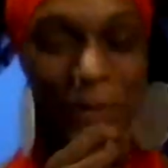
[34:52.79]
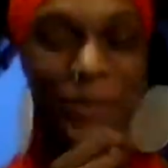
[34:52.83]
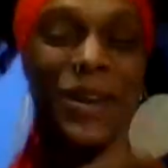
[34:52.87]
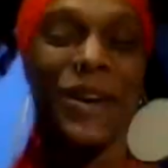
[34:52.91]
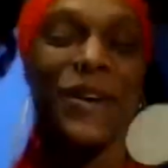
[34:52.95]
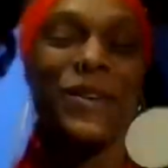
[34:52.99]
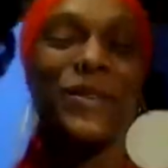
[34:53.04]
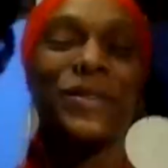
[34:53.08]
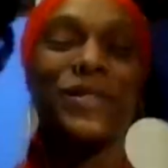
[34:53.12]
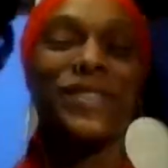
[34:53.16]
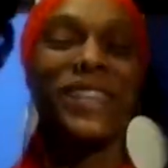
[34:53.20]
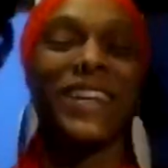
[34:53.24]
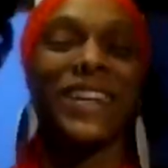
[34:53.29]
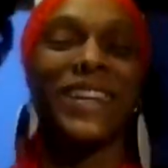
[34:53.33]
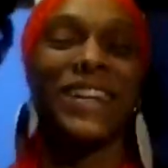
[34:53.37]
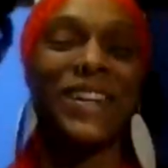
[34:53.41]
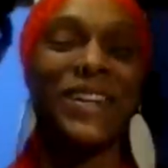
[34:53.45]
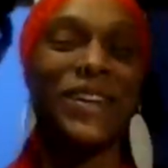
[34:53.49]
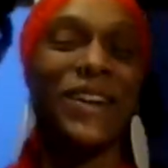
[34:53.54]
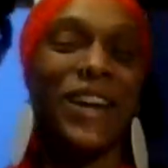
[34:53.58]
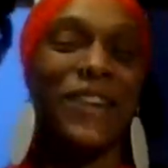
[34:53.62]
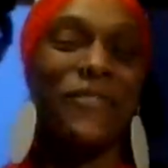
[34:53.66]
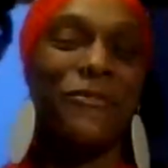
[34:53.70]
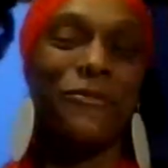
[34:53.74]
I was like in
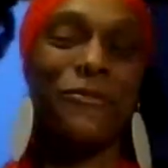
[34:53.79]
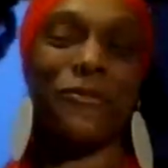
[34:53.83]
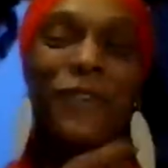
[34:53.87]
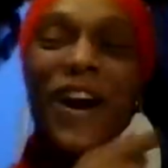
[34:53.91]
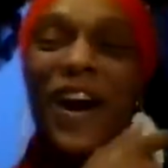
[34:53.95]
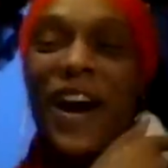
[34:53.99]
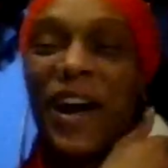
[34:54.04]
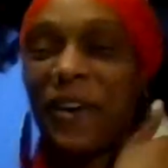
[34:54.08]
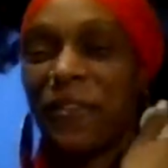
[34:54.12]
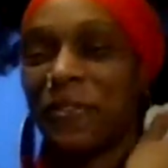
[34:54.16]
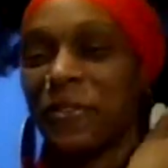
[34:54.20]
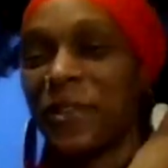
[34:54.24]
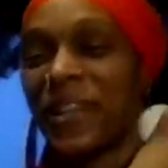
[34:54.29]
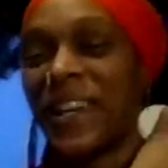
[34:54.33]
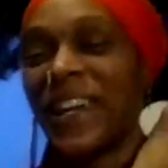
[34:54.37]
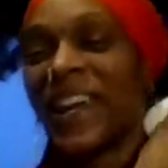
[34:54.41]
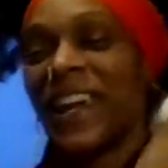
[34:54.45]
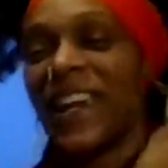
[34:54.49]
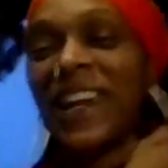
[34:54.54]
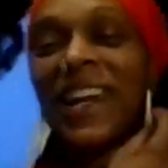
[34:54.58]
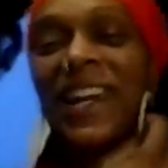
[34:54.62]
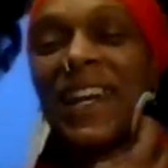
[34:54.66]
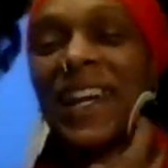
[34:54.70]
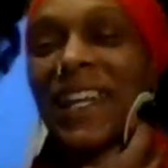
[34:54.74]
grade 5,
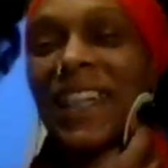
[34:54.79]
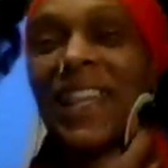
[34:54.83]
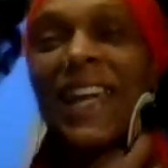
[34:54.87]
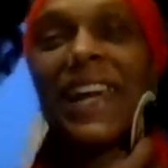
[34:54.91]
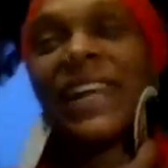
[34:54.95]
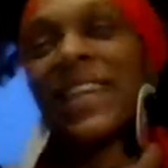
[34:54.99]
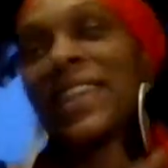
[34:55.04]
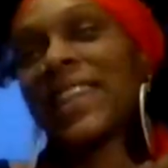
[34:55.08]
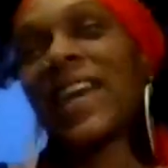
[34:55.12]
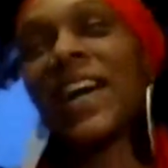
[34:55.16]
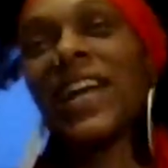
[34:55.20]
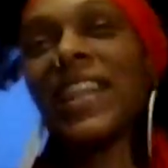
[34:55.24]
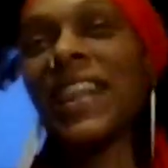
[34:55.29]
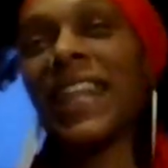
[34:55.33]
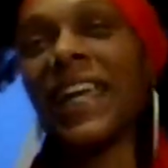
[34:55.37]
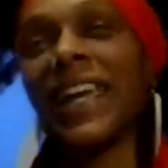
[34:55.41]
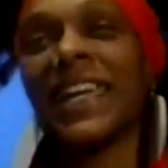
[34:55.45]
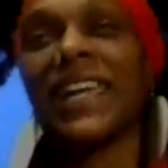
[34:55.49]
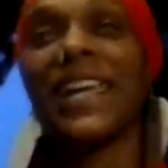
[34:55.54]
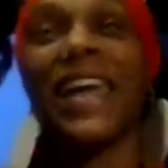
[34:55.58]
okay, and I like thought like,